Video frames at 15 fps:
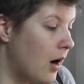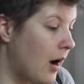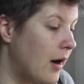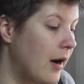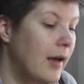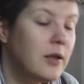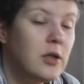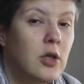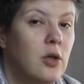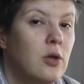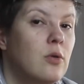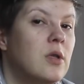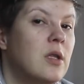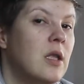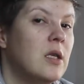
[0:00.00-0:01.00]
I like to
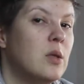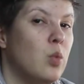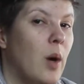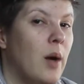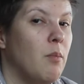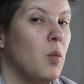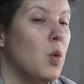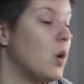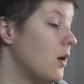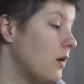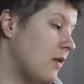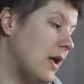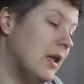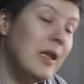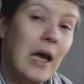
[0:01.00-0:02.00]
use this one more
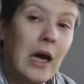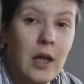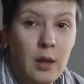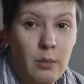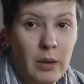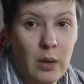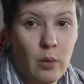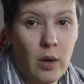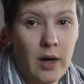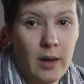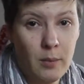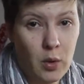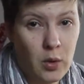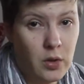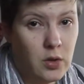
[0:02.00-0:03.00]
than the other big one
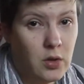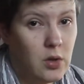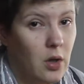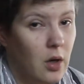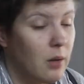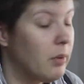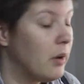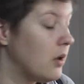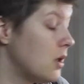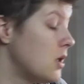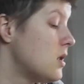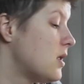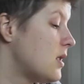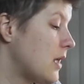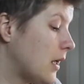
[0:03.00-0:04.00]
I'm going to talk about in
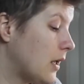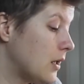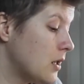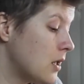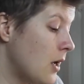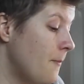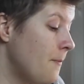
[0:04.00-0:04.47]
a second.